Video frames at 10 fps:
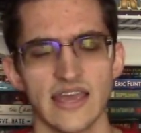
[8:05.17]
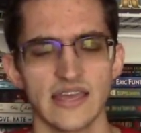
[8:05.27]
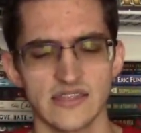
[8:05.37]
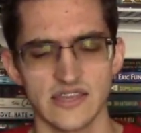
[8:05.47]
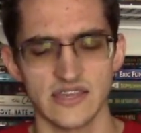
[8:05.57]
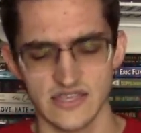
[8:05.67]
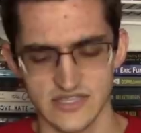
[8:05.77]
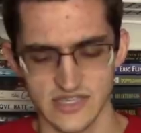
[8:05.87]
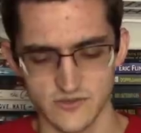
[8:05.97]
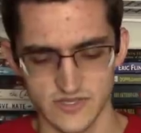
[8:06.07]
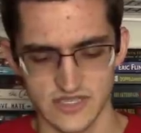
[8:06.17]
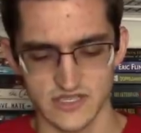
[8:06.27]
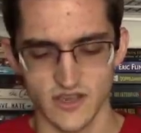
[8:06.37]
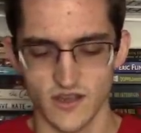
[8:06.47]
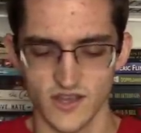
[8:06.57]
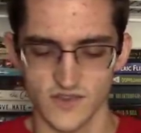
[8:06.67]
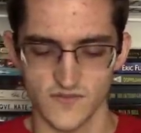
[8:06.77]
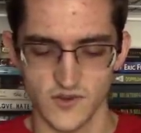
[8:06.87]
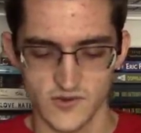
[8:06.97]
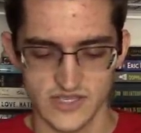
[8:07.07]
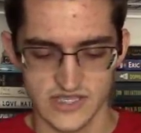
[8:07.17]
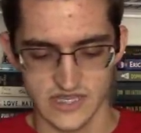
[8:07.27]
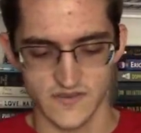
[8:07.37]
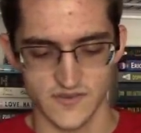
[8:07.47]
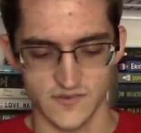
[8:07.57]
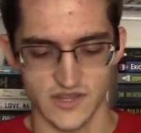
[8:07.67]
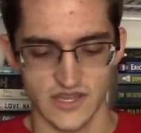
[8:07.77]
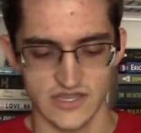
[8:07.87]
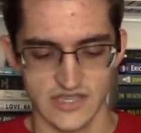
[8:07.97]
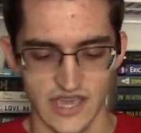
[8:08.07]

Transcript: and they continuously talk on the phone and stuff and realize,